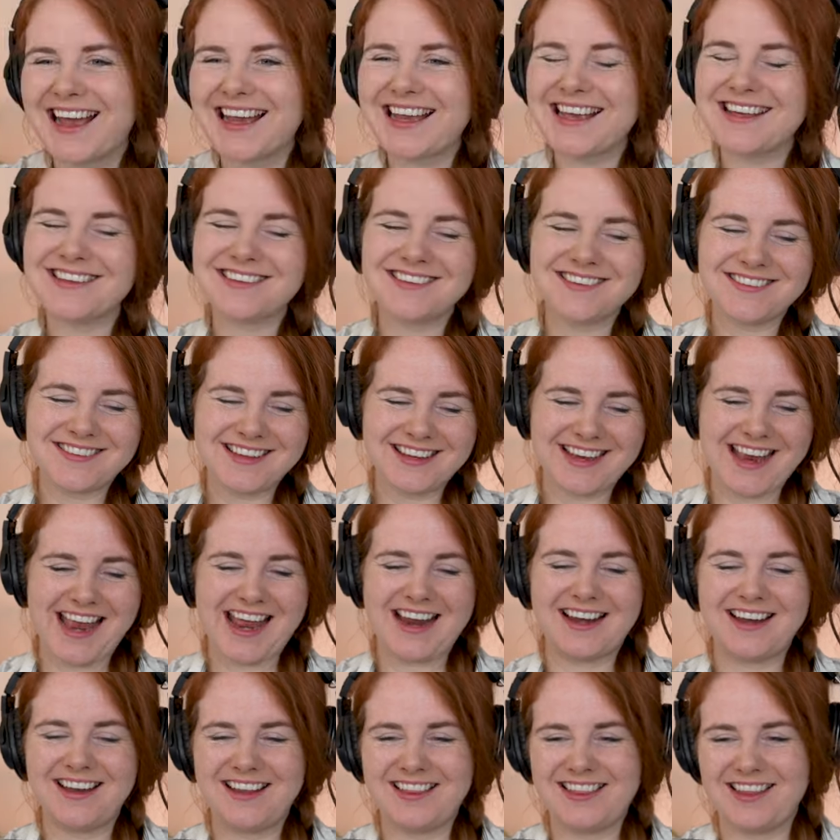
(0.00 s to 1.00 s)
guess it's like
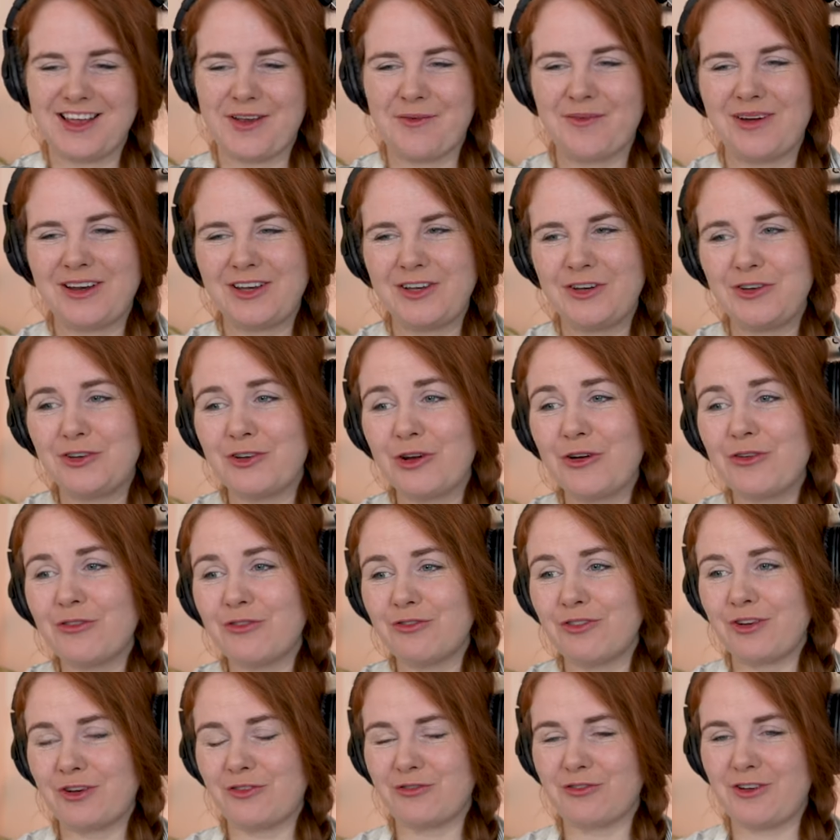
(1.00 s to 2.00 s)
anything, when you don't
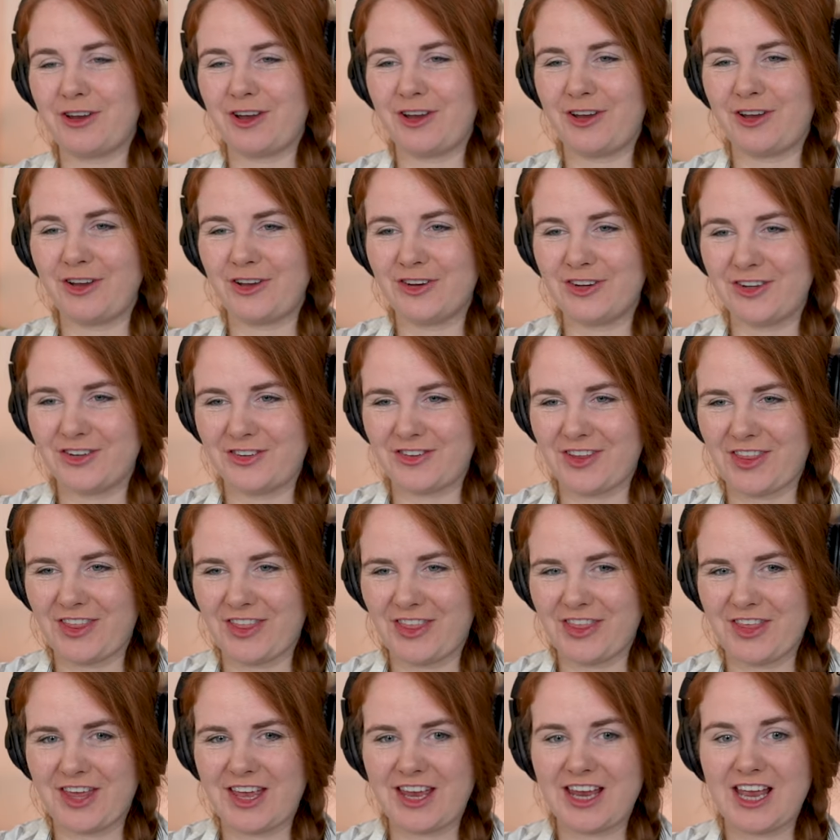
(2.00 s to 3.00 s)
feel very good at
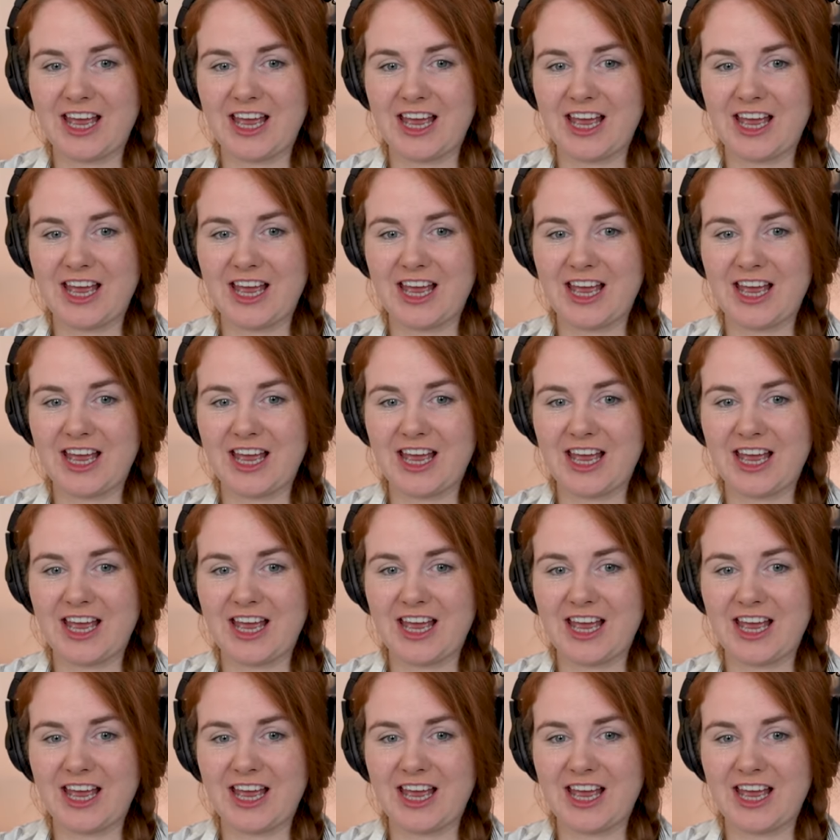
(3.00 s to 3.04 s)
something,